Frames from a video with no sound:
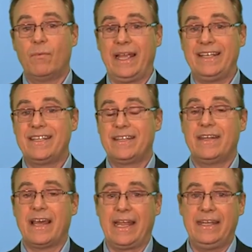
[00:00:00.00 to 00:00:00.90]
wait to the
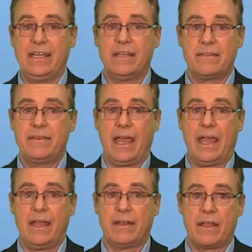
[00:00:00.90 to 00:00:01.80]
90th
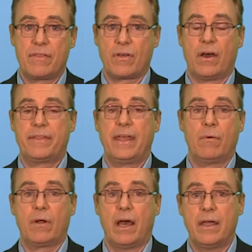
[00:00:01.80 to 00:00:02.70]
day, and they thought they
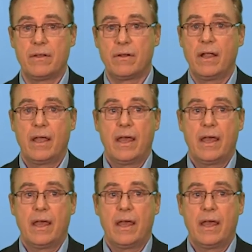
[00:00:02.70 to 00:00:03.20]
were under